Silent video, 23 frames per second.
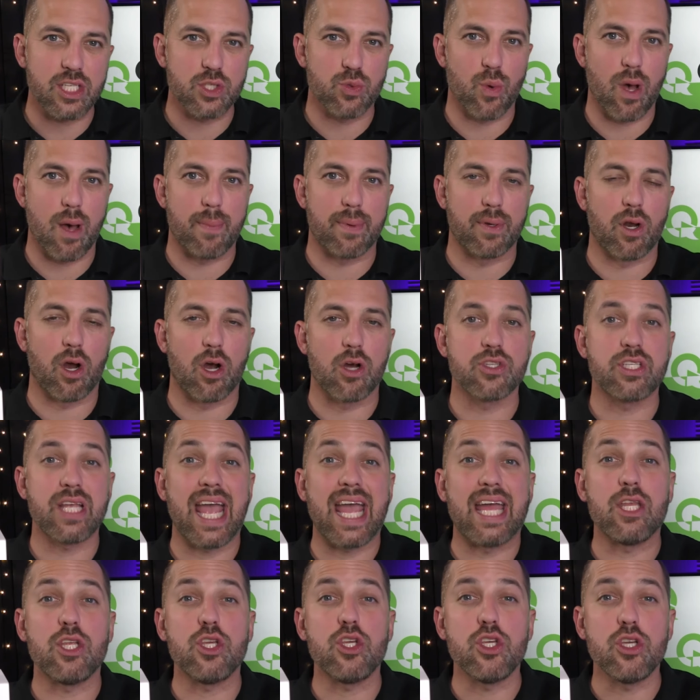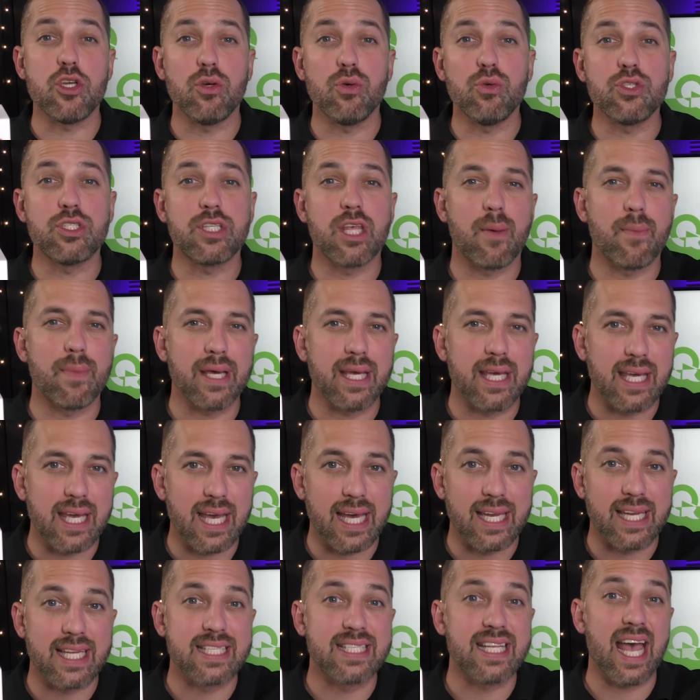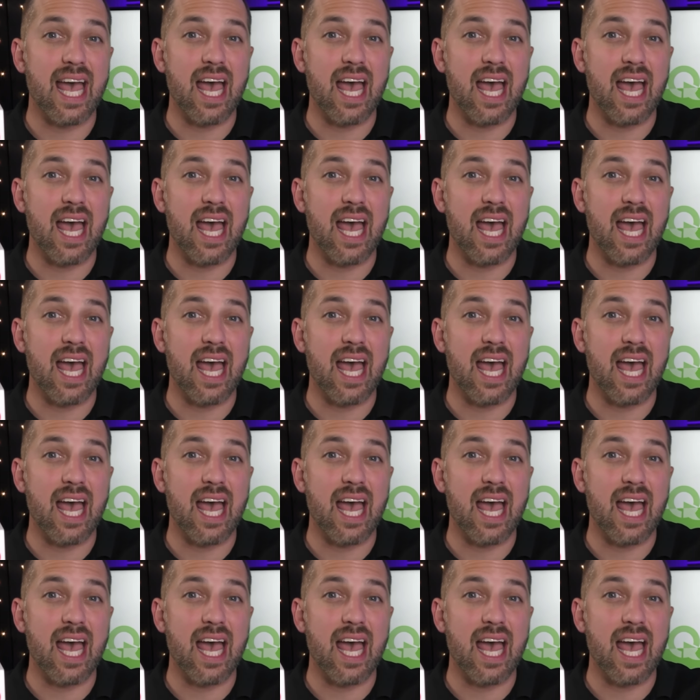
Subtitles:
webinars and use them again as